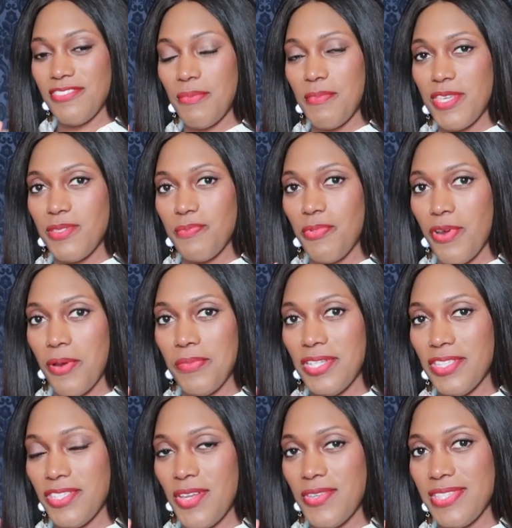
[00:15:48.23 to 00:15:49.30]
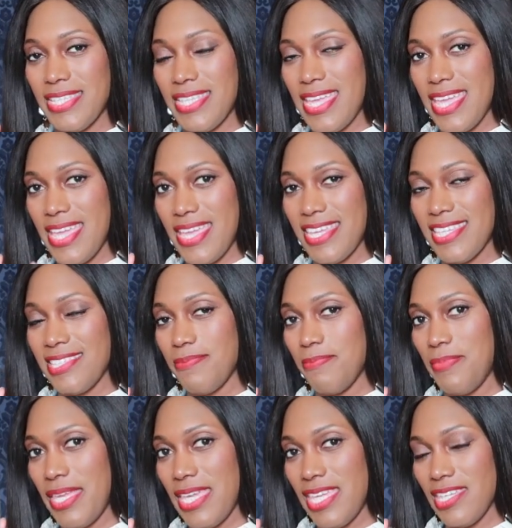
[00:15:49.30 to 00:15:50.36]
The most prominent note in here is
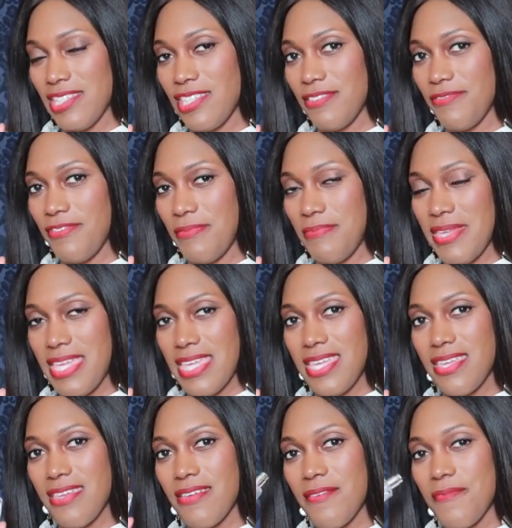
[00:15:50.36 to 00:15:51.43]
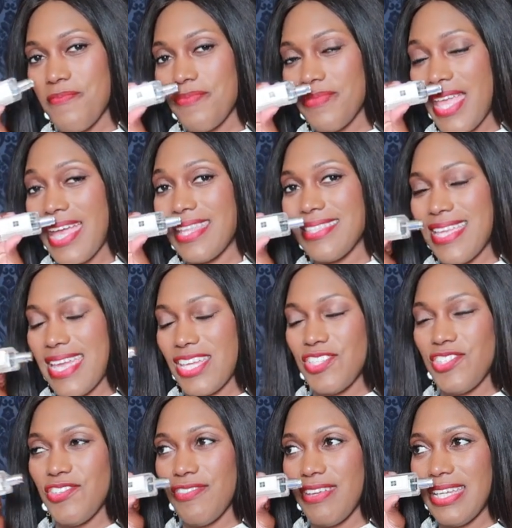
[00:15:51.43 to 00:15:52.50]
peach for me and
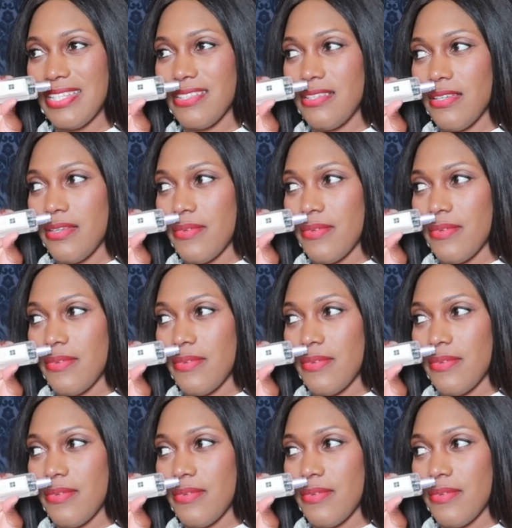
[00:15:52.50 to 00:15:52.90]
nectarine.